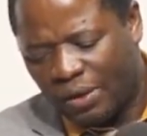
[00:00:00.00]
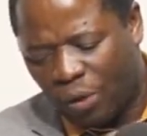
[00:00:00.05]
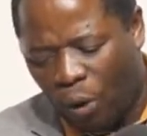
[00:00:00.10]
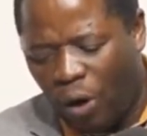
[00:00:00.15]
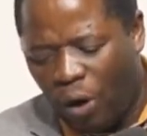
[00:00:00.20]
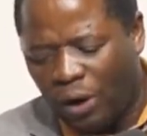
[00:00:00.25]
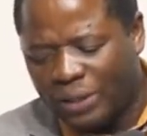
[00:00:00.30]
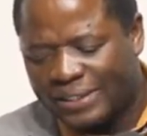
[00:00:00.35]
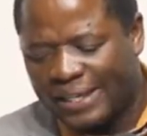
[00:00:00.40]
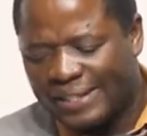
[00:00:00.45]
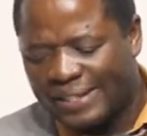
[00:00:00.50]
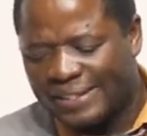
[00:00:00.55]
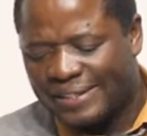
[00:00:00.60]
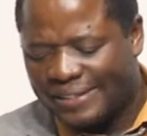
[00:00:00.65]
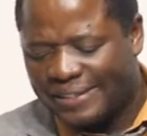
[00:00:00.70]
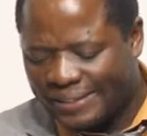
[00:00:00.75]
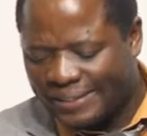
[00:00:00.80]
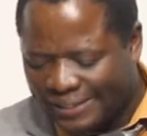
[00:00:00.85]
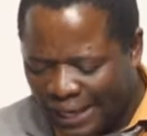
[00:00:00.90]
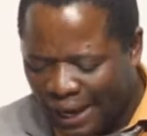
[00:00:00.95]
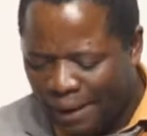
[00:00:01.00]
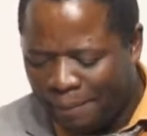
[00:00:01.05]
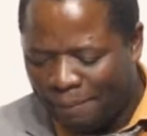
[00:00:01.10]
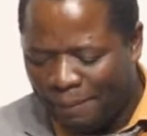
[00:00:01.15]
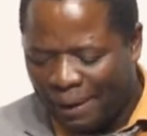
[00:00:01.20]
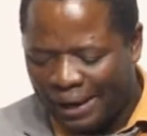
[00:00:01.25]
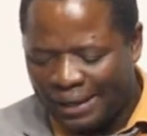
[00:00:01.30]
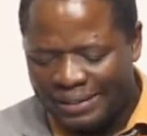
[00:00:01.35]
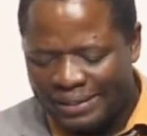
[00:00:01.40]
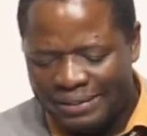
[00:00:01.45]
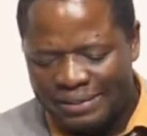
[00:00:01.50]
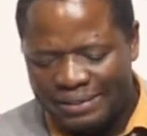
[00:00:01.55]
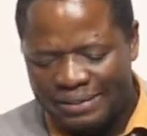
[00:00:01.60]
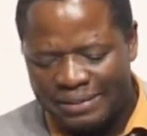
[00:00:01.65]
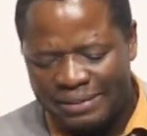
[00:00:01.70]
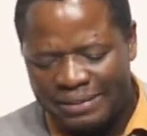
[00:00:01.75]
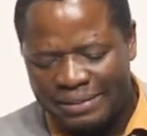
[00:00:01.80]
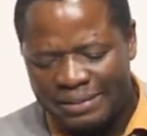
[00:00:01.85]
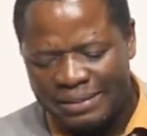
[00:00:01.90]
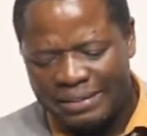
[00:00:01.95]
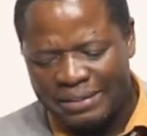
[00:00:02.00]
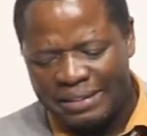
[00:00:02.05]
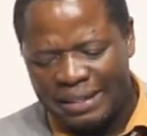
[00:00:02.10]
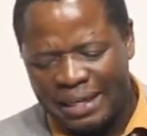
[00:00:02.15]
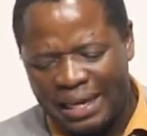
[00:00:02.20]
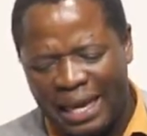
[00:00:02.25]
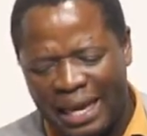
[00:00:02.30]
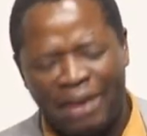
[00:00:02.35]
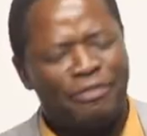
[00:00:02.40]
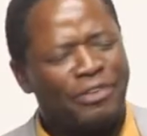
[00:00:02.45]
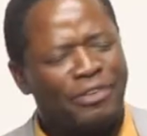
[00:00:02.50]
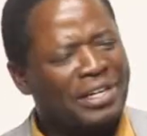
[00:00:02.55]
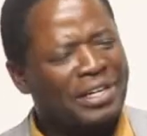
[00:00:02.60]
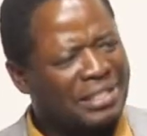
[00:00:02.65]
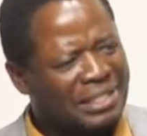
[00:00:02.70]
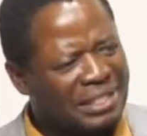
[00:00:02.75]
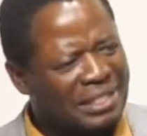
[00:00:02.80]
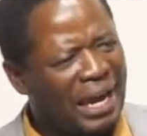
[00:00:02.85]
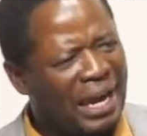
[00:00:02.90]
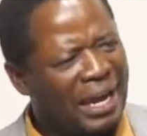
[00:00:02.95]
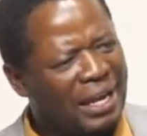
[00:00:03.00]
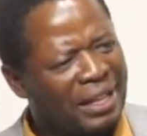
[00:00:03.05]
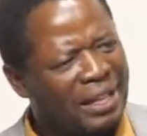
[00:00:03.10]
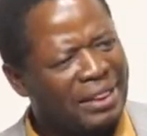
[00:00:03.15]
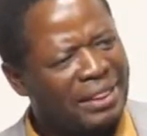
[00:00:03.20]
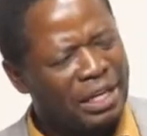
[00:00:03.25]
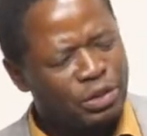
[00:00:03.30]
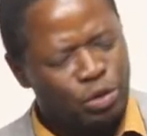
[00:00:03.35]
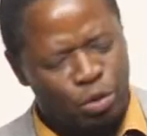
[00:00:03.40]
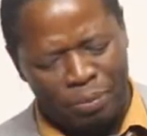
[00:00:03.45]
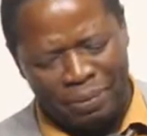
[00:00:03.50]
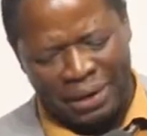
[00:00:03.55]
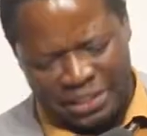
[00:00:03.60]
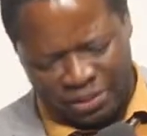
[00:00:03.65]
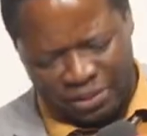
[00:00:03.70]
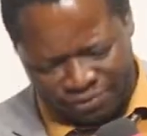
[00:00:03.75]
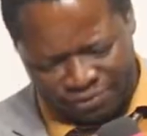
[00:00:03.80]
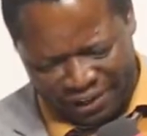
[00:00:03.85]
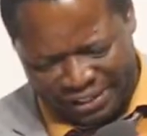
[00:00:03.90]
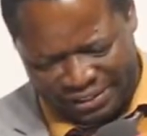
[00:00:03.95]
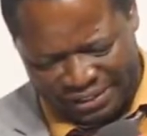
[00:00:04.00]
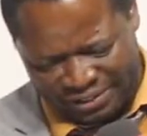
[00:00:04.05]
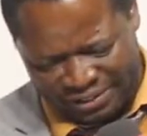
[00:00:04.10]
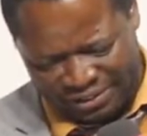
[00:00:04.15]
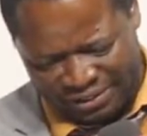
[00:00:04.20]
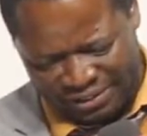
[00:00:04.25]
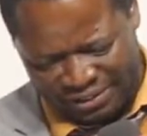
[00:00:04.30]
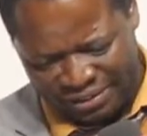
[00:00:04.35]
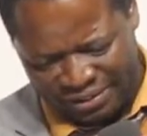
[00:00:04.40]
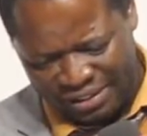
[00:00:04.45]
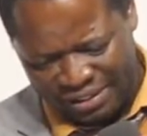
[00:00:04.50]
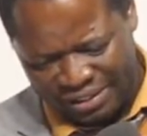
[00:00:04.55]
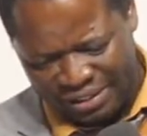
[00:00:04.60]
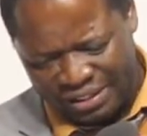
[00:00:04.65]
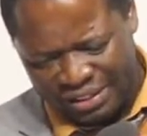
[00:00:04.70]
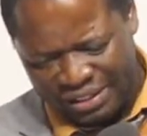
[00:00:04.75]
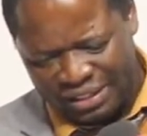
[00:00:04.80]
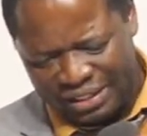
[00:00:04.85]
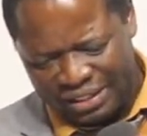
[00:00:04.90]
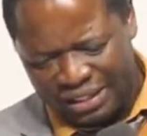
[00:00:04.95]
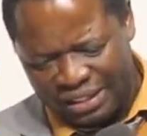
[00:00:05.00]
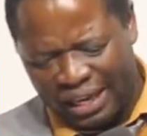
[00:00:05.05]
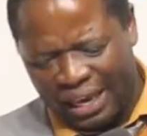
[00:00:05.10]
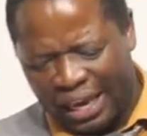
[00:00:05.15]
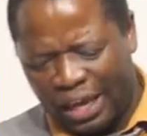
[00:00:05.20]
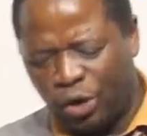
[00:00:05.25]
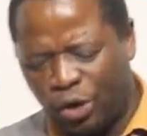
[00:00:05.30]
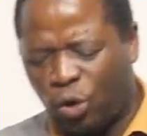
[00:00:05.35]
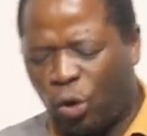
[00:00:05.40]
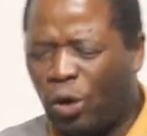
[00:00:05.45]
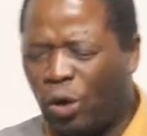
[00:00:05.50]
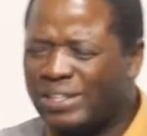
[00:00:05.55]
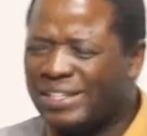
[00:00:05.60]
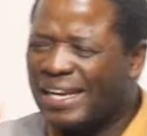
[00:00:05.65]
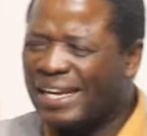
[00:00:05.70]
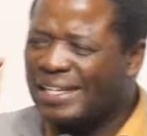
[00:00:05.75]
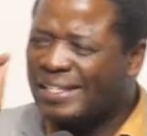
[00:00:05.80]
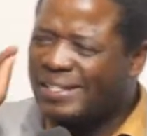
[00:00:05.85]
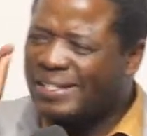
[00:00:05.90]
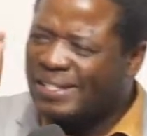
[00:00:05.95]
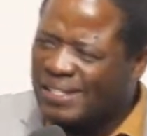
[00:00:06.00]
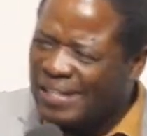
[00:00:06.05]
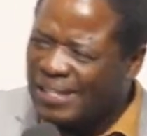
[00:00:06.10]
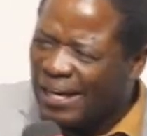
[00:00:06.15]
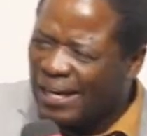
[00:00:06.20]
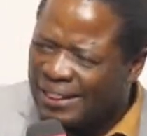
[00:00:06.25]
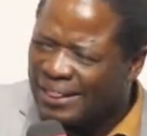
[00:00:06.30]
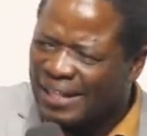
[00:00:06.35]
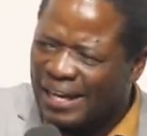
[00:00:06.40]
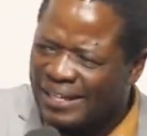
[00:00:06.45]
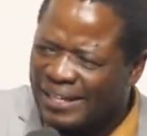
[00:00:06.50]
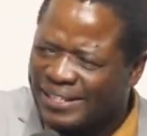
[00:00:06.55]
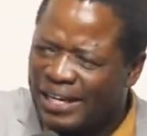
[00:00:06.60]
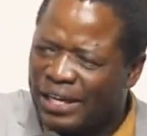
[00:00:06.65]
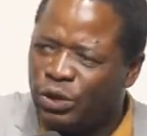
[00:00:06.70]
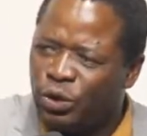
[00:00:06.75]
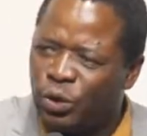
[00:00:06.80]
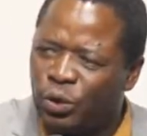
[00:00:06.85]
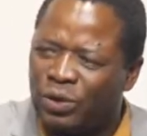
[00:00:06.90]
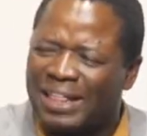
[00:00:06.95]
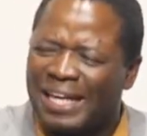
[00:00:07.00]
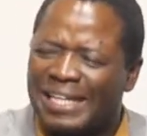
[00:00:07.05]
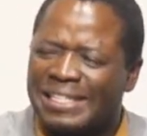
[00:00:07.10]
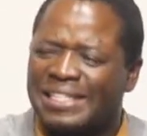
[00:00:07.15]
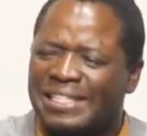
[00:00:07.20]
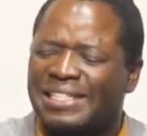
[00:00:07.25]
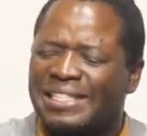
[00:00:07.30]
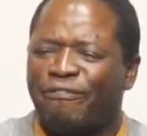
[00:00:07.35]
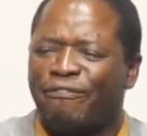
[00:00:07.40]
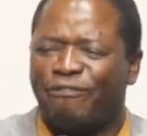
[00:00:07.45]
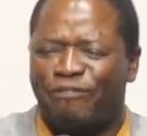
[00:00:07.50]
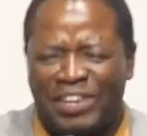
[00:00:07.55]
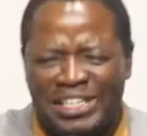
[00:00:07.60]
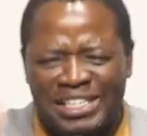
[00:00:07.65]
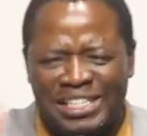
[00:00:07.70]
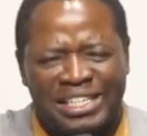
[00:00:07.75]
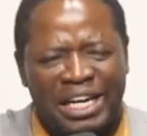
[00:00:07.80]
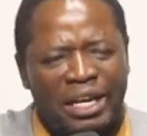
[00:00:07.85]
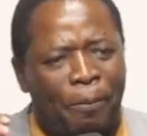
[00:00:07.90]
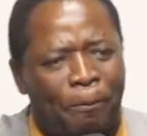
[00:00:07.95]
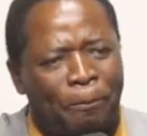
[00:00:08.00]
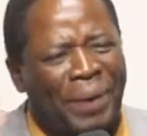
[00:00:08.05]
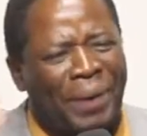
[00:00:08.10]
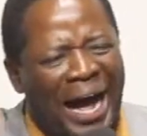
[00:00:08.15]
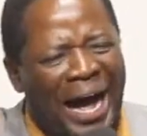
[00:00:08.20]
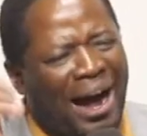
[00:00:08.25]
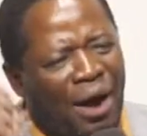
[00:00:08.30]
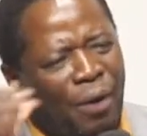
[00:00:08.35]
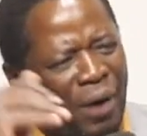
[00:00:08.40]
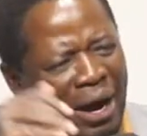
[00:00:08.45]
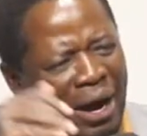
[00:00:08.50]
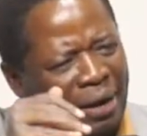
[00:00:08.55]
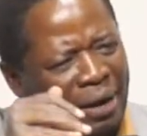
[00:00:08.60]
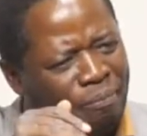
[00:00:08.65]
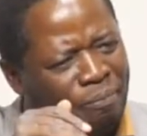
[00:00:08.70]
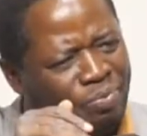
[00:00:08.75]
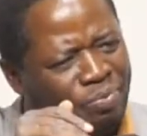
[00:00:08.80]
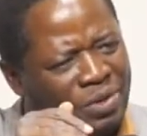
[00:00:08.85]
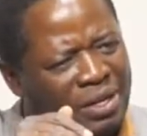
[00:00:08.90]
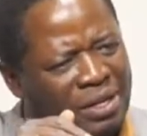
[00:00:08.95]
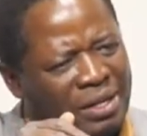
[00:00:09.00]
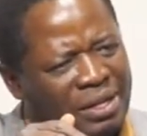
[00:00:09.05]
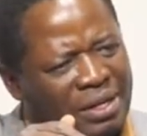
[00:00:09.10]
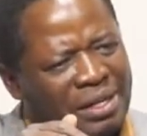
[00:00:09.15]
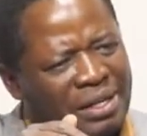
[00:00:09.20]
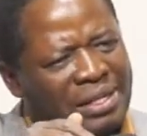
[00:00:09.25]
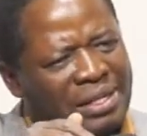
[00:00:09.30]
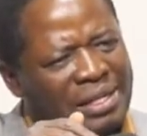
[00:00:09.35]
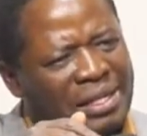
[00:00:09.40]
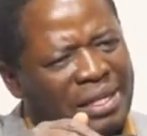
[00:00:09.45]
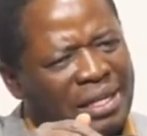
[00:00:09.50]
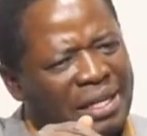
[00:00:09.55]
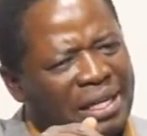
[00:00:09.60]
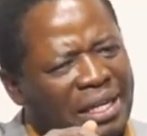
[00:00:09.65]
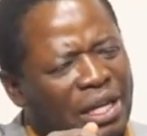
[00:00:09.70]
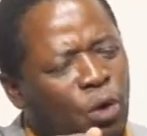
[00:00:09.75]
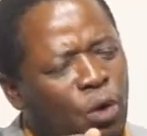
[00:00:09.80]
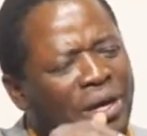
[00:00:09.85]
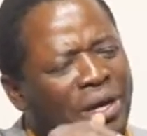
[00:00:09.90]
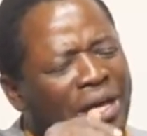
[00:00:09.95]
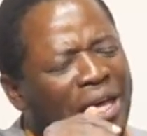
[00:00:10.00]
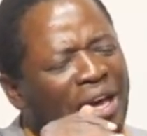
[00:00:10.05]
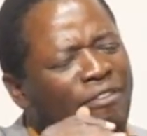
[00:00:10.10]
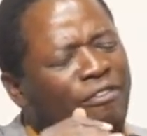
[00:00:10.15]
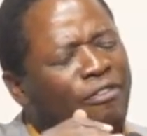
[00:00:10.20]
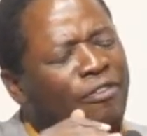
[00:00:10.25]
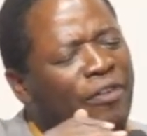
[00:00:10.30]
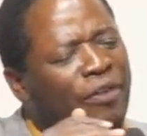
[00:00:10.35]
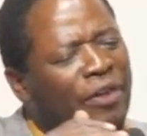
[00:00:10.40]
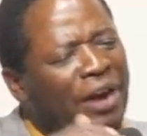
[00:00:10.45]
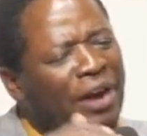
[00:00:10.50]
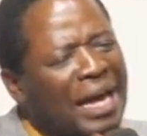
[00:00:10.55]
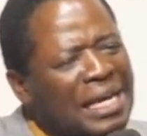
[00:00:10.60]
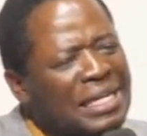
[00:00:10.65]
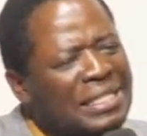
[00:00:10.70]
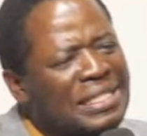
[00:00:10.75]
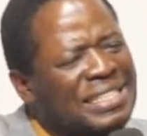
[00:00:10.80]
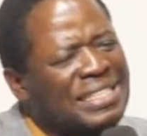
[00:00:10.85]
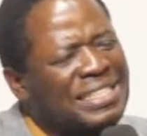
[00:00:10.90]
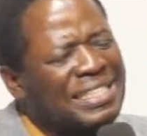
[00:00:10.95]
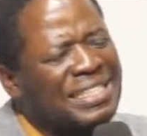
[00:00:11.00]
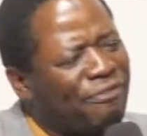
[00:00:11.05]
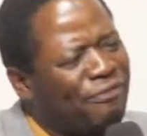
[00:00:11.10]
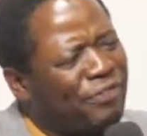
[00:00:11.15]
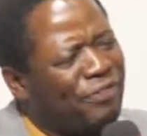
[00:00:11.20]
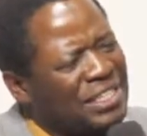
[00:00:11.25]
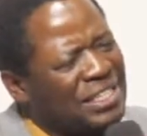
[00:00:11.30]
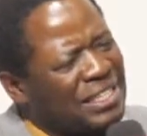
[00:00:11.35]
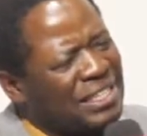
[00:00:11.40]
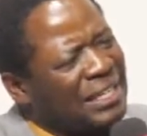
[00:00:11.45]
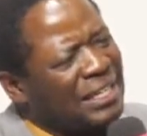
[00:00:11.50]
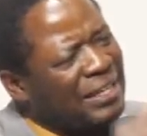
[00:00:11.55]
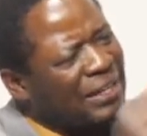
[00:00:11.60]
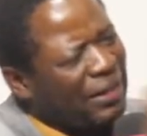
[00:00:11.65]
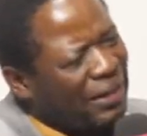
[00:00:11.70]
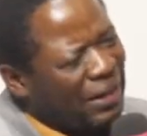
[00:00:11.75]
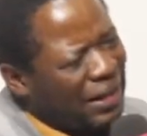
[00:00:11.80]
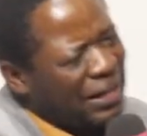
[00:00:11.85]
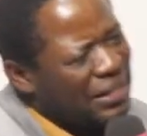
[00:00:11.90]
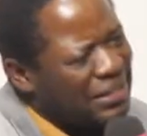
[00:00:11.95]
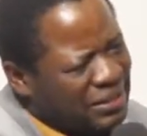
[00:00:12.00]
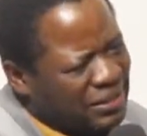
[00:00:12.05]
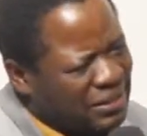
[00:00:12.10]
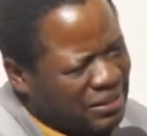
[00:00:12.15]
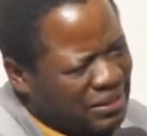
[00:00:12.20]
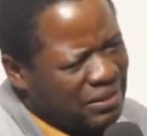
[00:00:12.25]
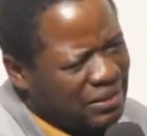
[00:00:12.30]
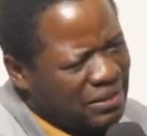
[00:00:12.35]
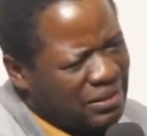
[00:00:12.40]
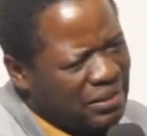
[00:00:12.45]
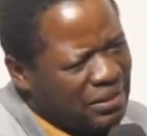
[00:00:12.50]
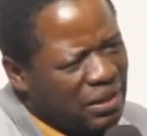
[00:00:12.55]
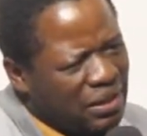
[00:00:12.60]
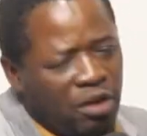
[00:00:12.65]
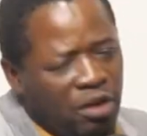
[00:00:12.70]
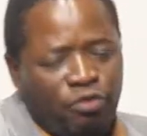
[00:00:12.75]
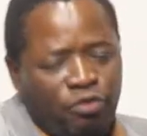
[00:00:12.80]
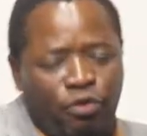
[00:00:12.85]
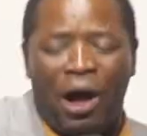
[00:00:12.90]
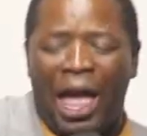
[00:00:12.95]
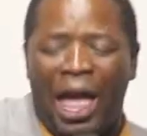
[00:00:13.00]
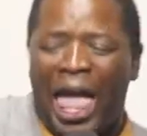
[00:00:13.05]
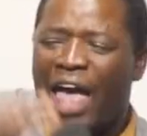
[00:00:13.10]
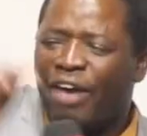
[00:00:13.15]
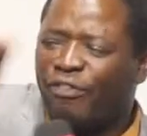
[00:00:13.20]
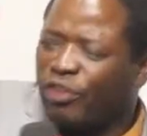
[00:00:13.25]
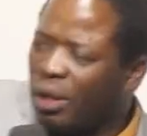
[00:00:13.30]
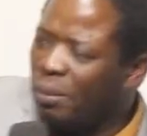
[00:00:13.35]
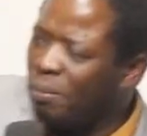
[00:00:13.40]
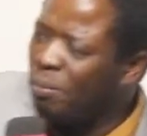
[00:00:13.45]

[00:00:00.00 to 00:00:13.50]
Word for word: God has determined every trial that you must face. And God has seen that in you there's sufficient power. You will give grace, sufficient grace for every